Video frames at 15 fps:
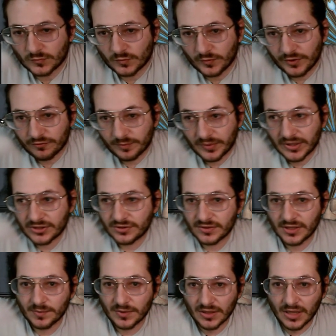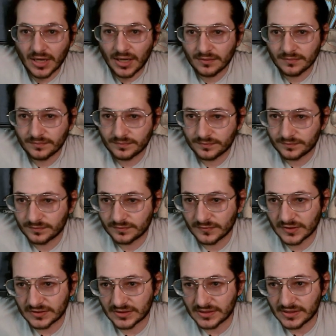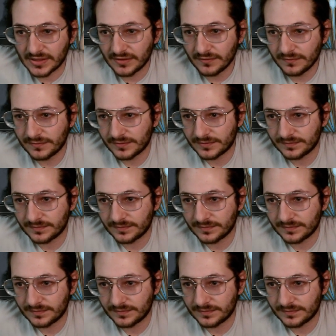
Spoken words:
We have pressured them a lot. Is this Niv?